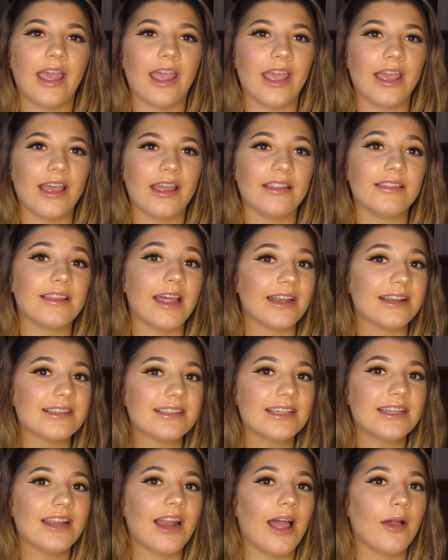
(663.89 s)
And that is
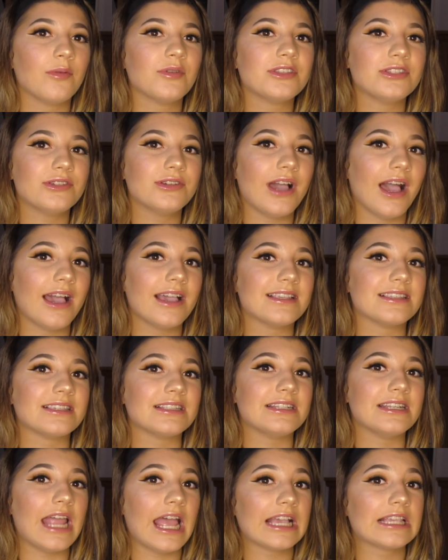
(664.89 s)
it. I will see you guys
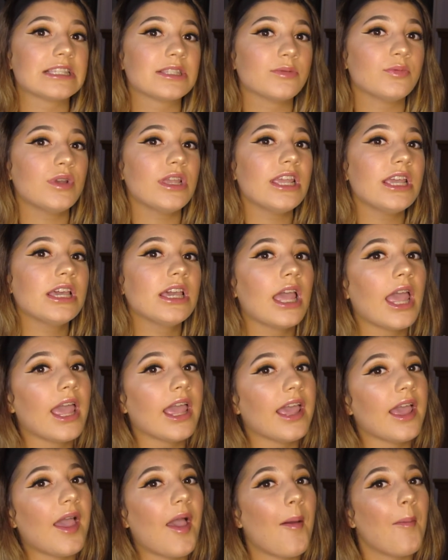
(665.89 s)
next week,
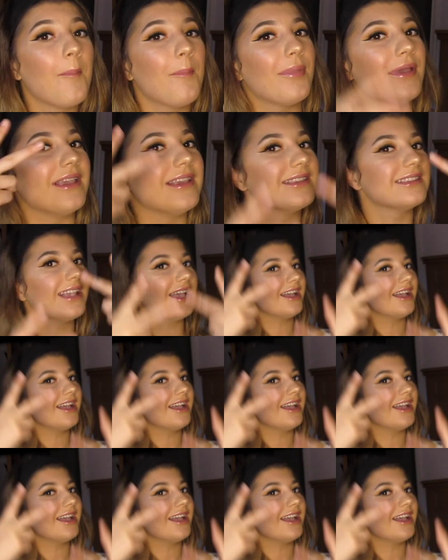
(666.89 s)
and peace